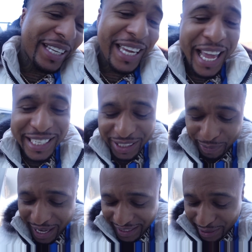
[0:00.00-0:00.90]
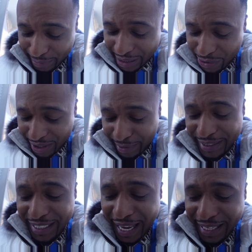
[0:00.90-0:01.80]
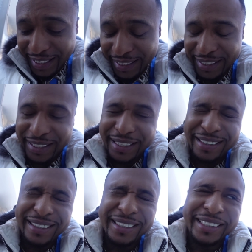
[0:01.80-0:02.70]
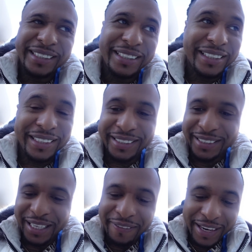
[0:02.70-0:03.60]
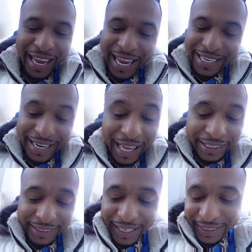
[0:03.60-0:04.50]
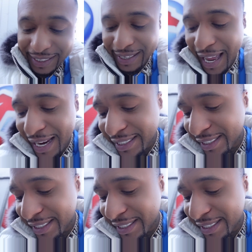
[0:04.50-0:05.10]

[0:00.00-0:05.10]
the gas is prices be going up to like uh, seven or eight dollars. That's a lot,